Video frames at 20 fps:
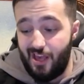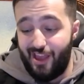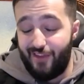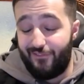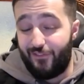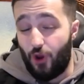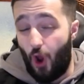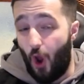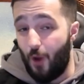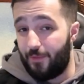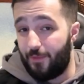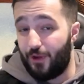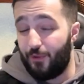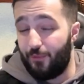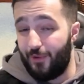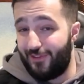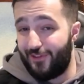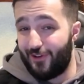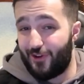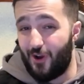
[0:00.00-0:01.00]
If you open it
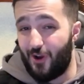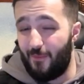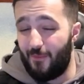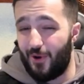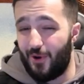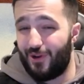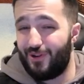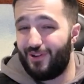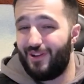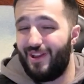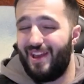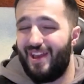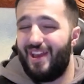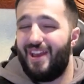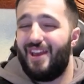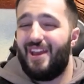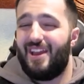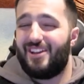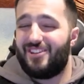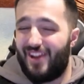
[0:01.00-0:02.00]
with your combo,
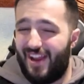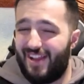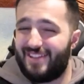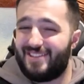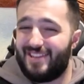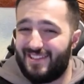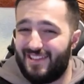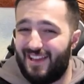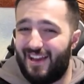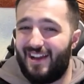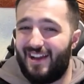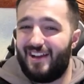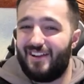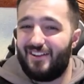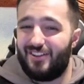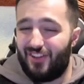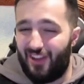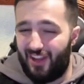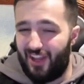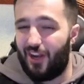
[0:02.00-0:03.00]
chances are
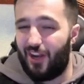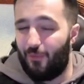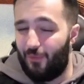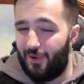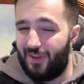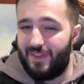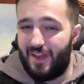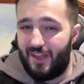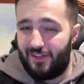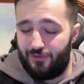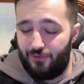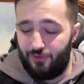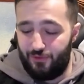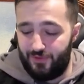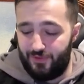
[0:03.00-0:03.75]
you're gonna win that duel.